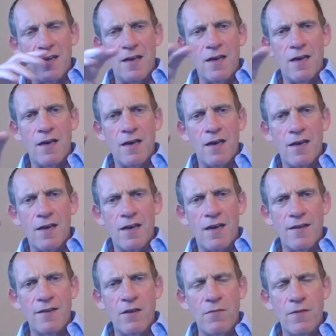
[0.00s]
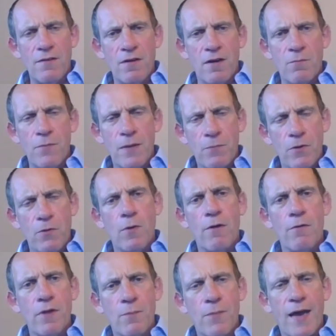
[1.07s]
I know there are people who
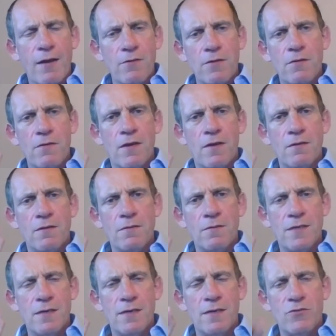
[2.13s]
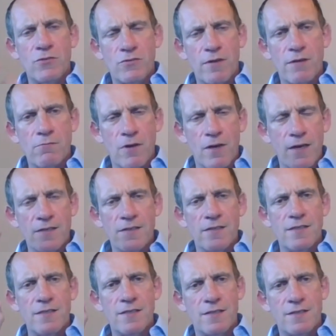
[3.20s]
worry about, you know, interest rate
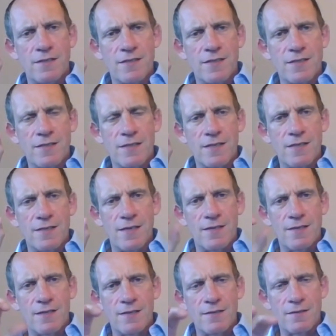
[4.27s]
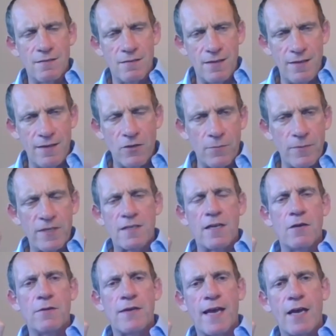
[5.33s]
rises and economic
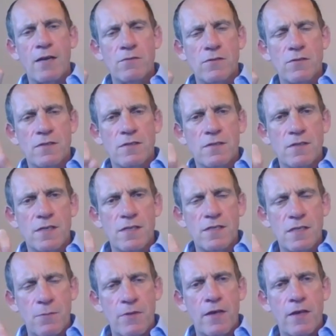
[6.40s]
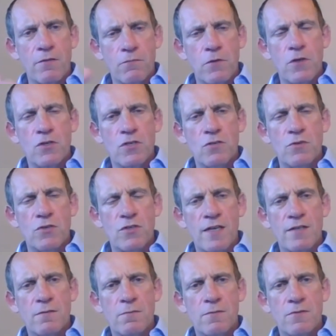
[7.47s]
slowdowns and some of the other features which
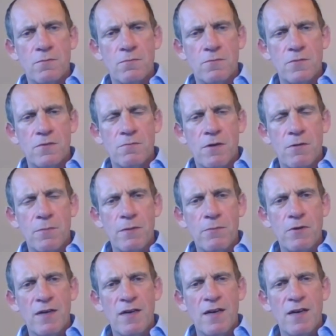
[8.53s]
tend to worry people.